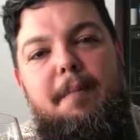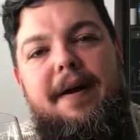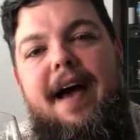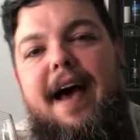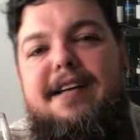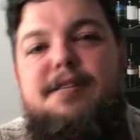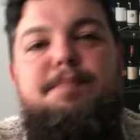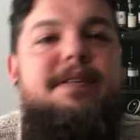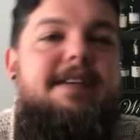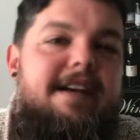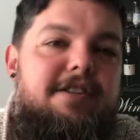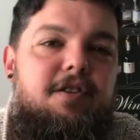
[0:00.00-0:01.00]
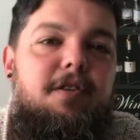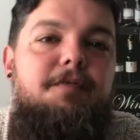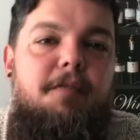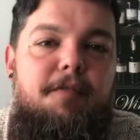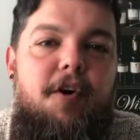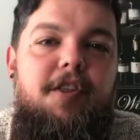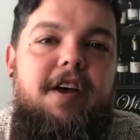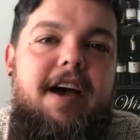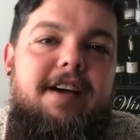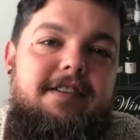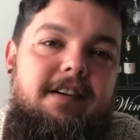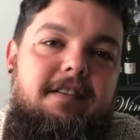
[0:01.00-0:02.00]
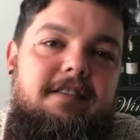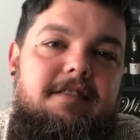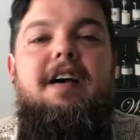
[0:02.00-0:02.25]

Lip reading: but has potential for further aging.